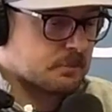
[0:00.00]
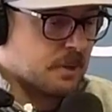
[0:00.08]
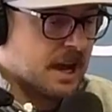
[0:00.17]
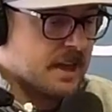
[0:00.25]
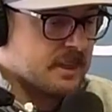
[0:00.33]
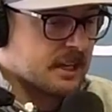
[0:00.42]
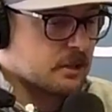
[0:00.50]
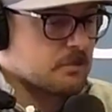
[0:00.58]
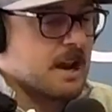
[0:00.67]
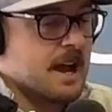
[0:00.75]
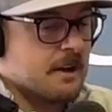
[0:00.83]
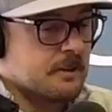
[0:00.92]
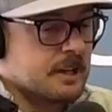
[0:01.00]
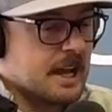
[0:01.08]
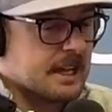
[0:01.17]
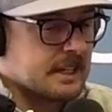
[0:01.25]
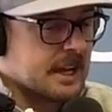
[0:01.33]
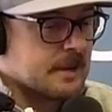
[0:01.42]
by the crowd
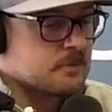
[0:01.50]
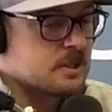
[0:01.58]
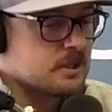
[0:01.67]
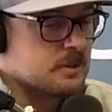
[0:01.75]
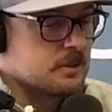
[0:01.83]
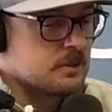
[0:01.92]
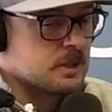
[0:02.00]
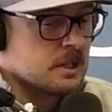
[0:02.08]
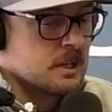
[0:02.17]
at game two